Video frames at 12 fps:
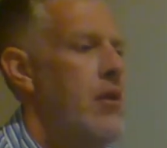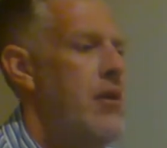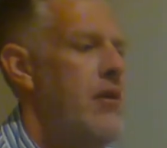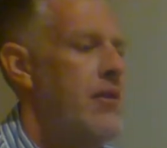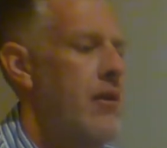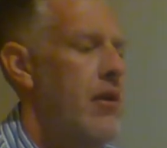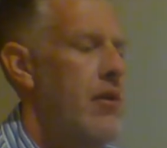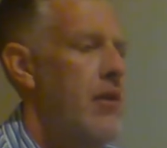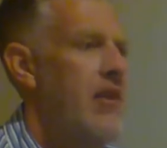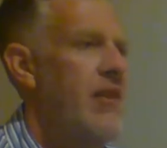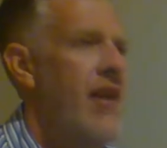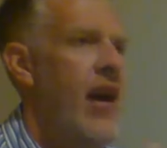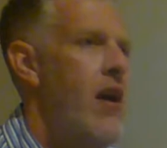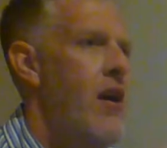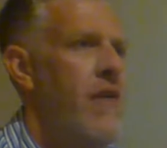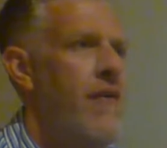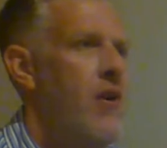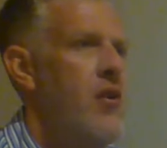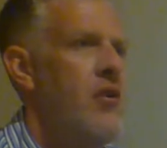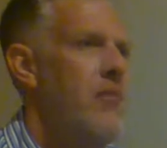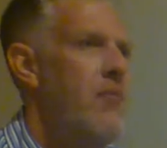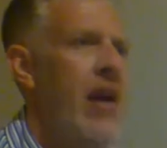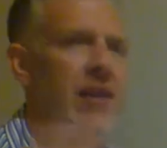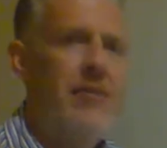this desire of ours
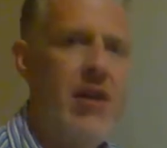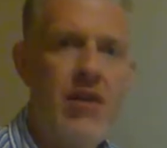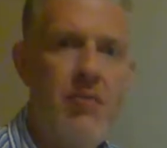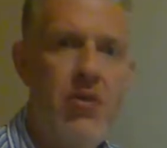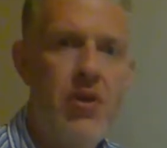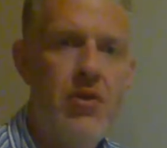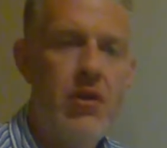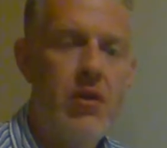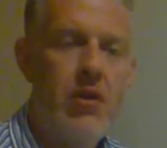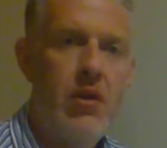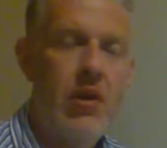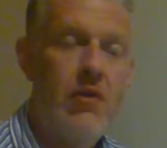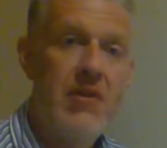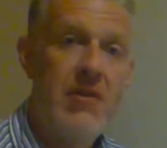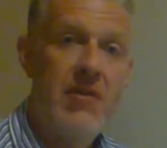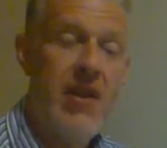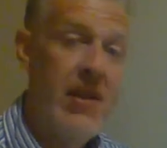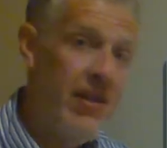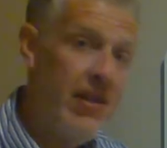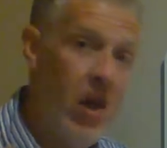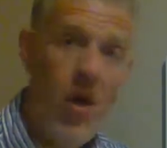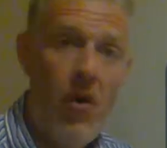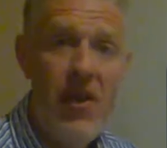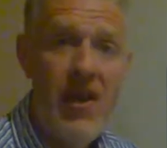to maximize our pleasure. He wants to say,
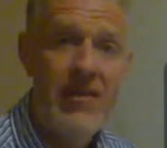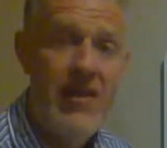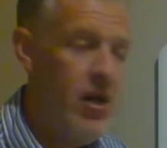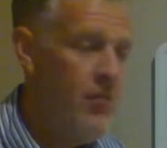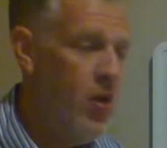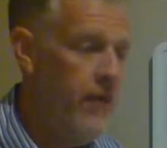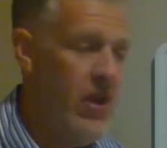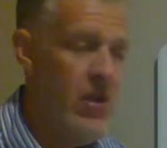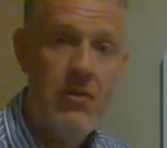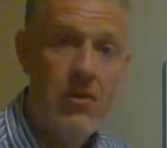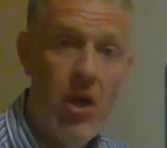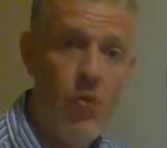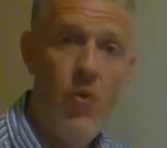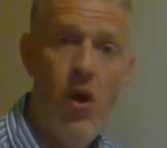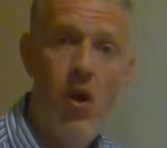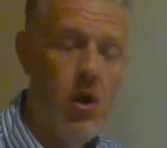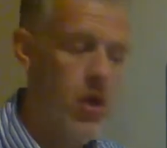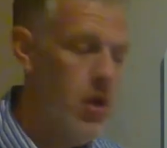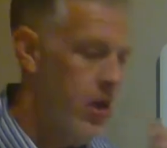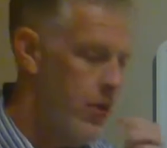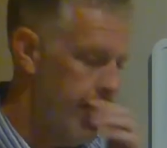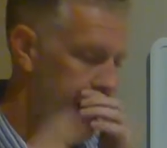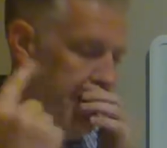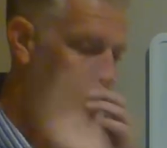no, that's not our motivation. They're wrong.
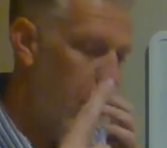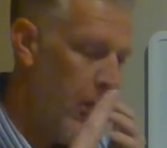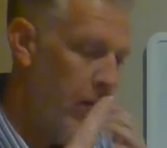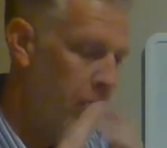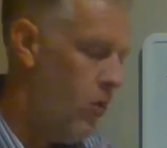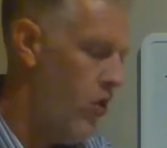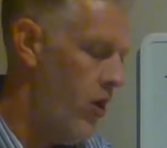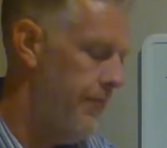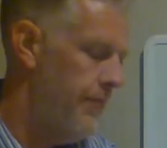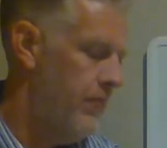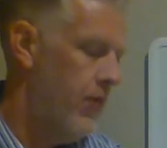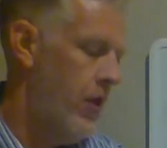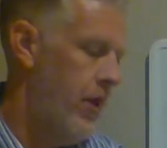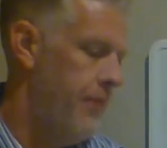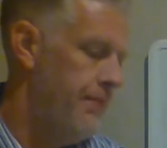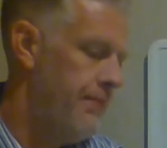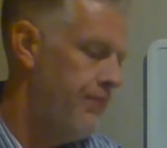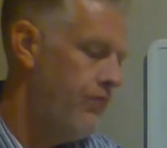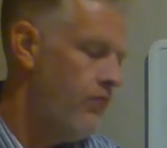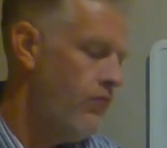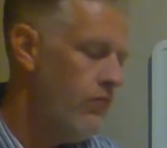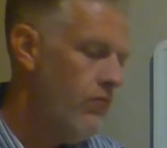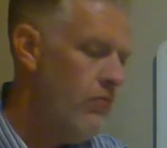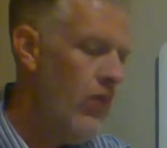So that's point number one. Okay.
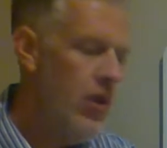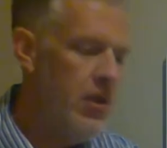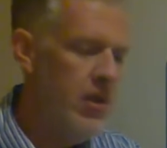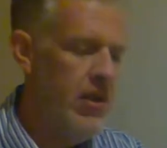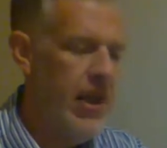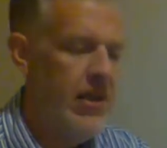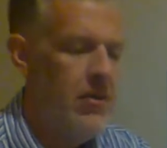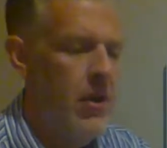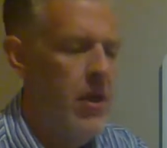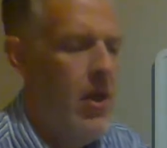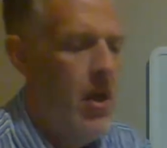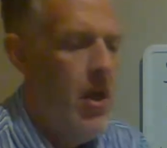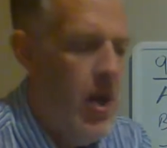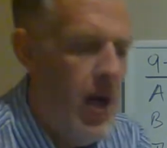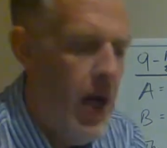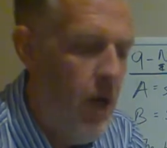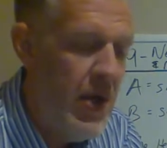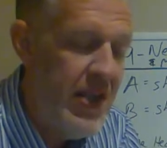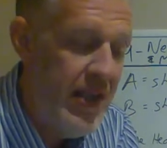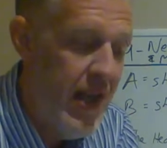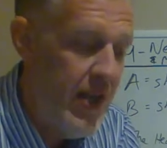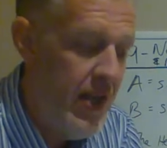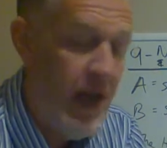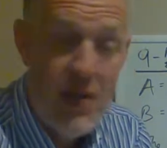So, and that's uh, what he
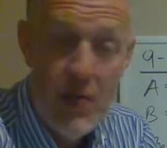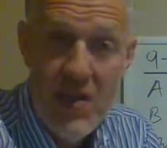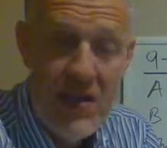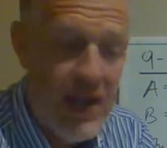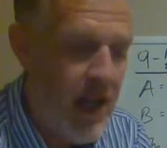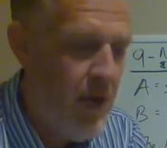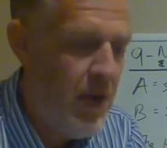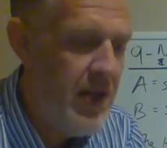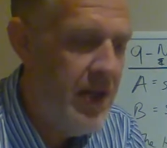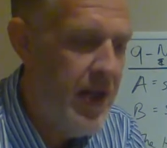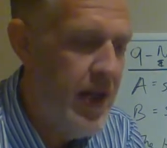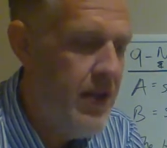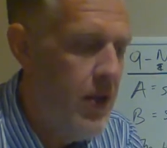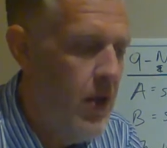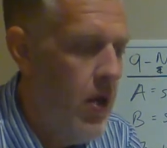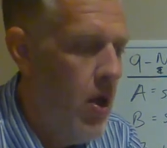said. That's what he's getting at when he says